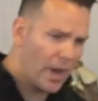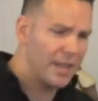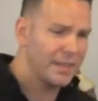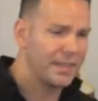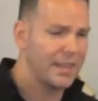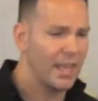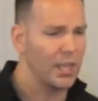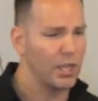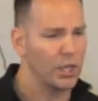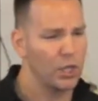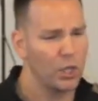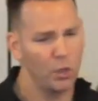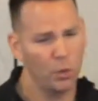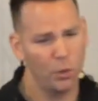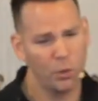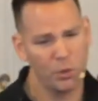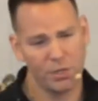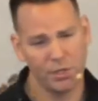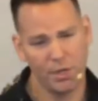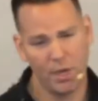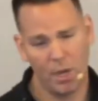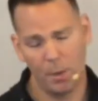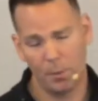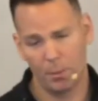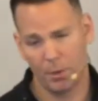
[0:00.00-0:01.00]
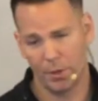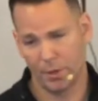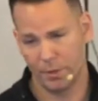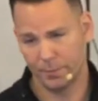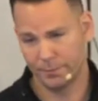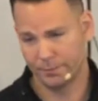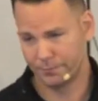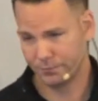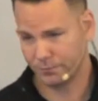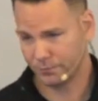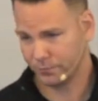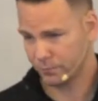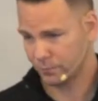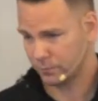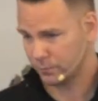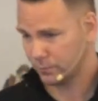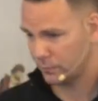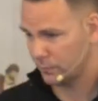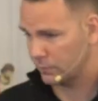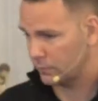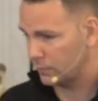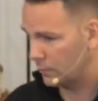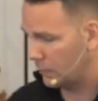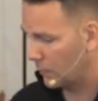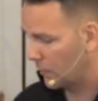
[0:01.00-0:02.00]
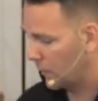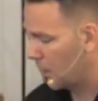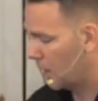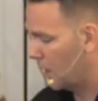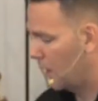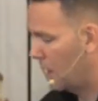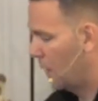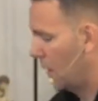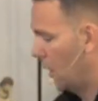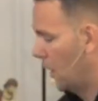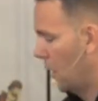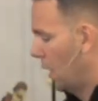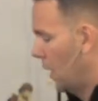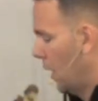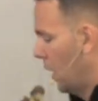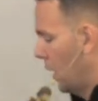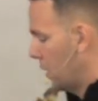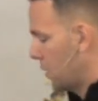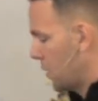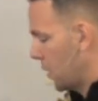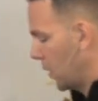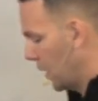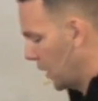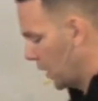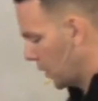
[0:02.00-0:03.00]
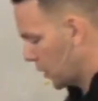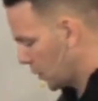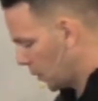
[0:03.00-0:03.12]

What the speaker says: at that huge number? And so here's